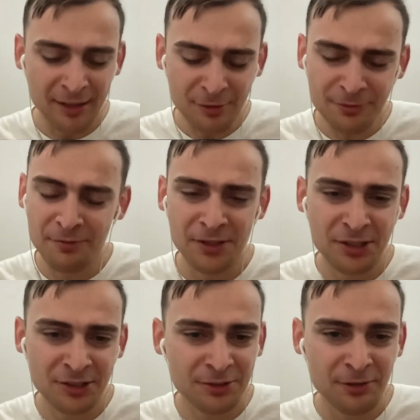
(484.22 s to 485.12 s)
one of the
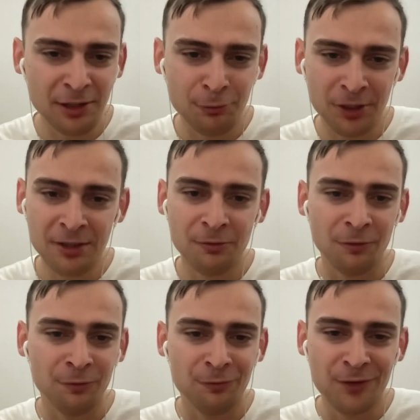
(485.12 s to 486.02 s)
features we are working
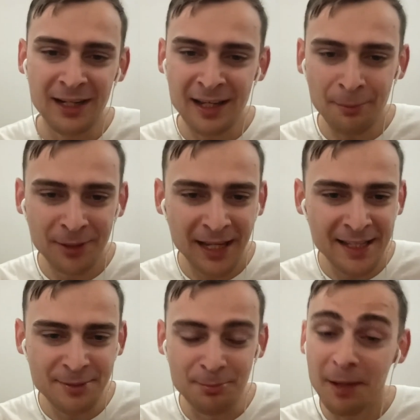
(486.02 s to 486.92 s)
on, weekly
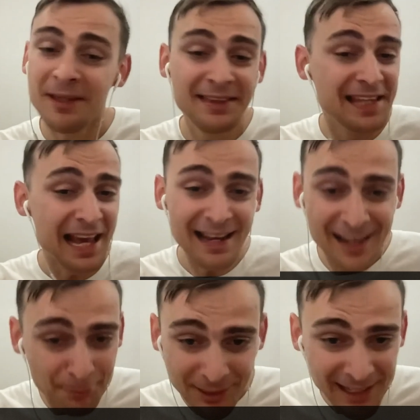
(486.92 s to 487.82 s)
updates, maybe
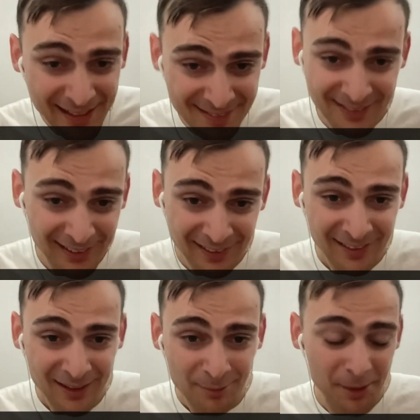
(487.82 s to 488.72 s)
daily updates.
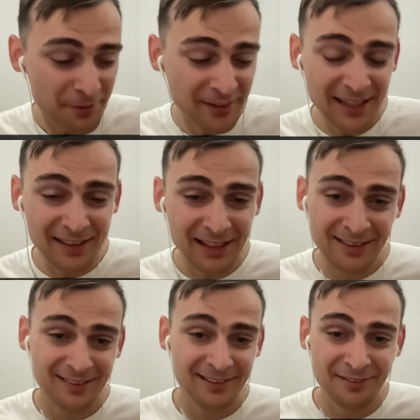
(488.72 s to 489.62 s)
Maybe we can
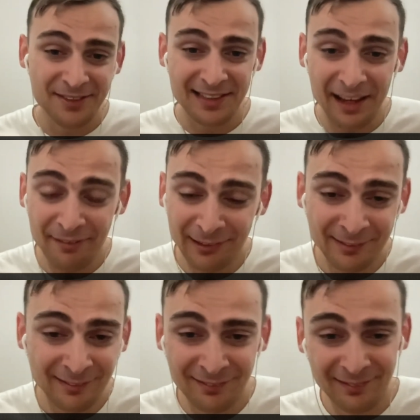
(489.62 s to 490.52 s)
get this
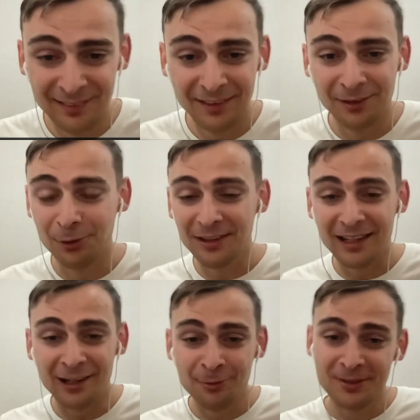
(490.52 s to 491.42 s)
level, not
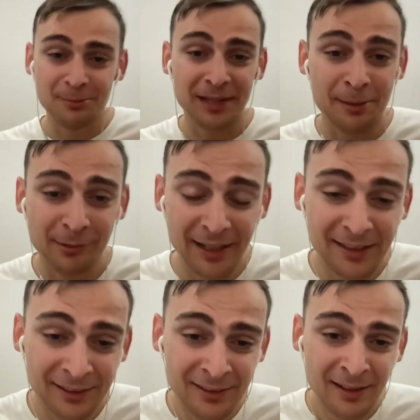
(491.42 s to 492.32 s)
now, sometime
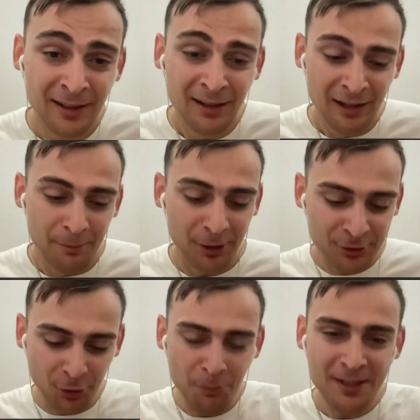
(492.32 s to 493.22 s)
later.
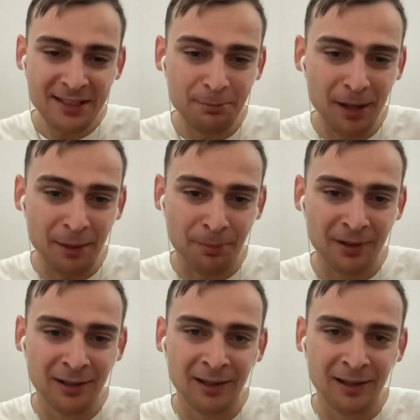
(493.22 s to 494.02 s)
Because OpenStreetMap